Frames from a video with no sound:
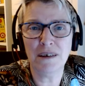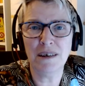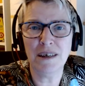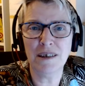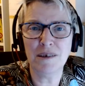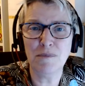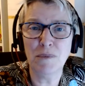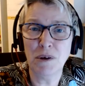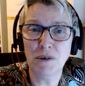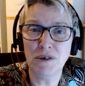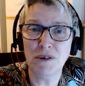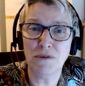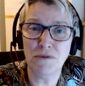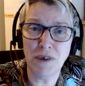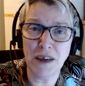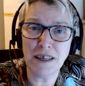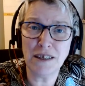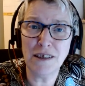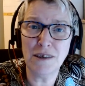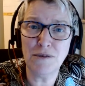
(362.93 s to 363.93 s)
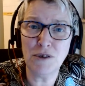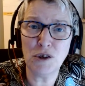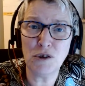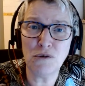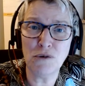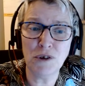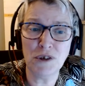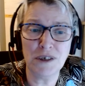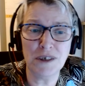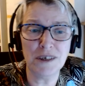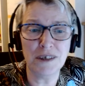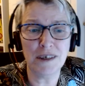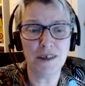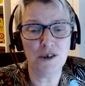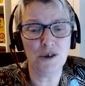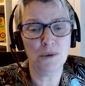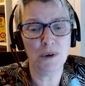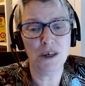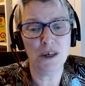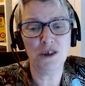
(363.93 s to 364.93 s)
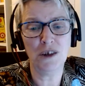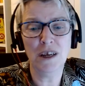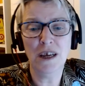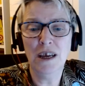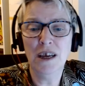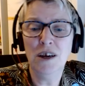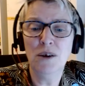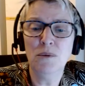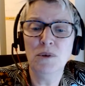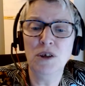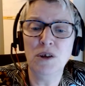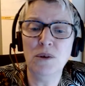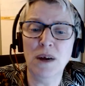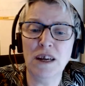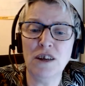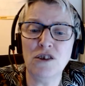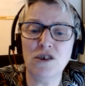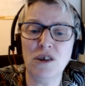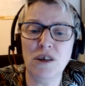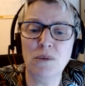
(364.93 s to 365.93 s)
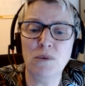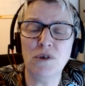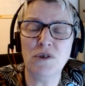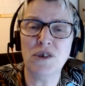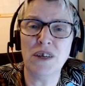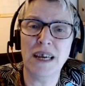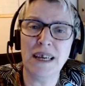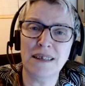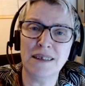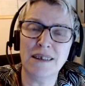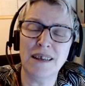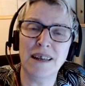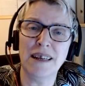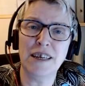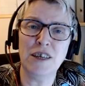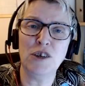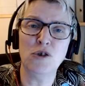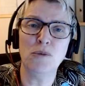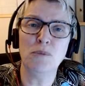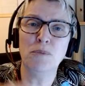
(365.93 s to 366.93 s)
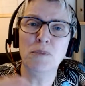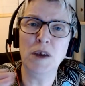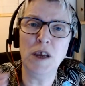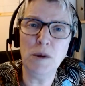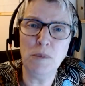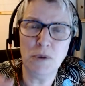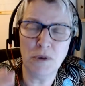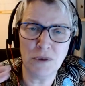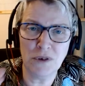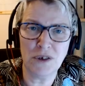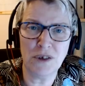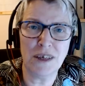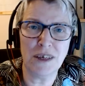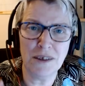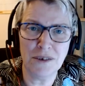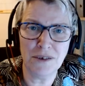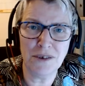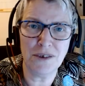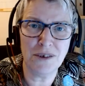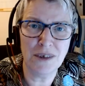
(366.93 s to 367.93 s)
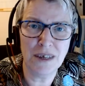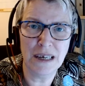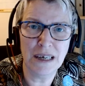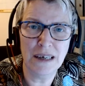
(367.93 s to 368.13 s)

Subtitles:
is most effective in a crisis situation. When you actually want to escalate your people skills